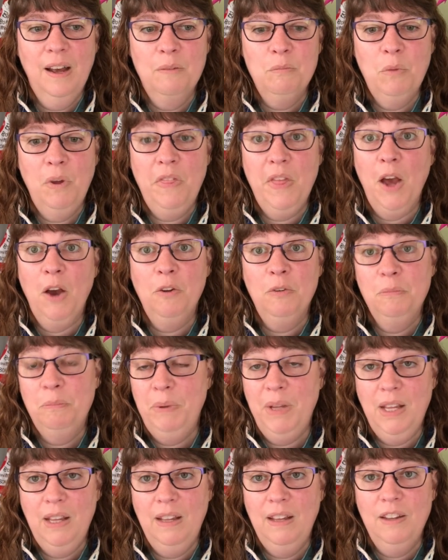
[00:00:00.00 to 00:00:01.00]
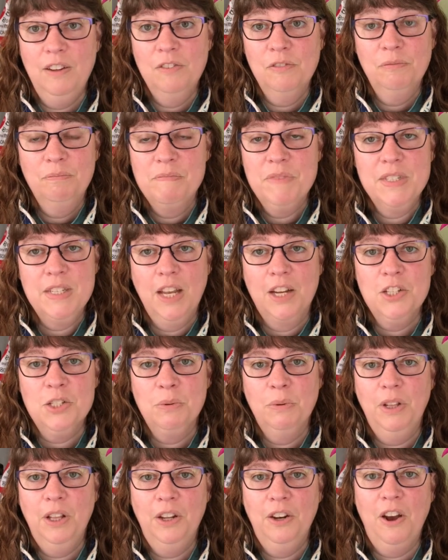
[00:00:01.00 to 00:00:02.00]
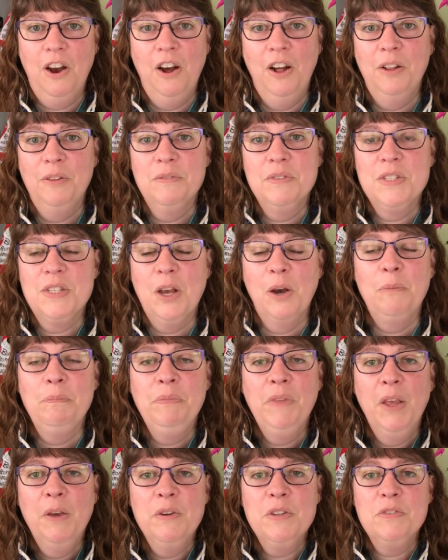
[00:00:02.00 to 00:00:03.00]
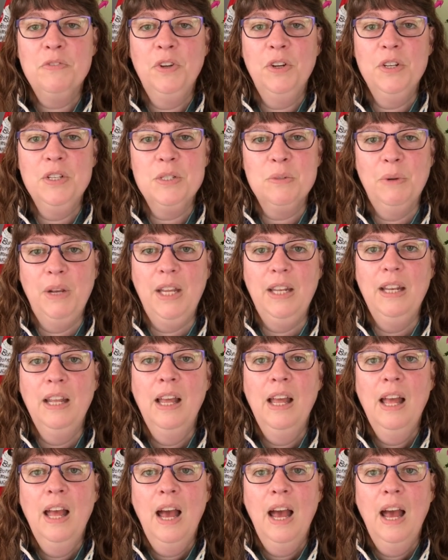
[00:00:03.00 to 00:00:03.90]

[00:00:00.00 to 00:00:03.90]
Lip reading: without being sexual at all. So it was very sweet.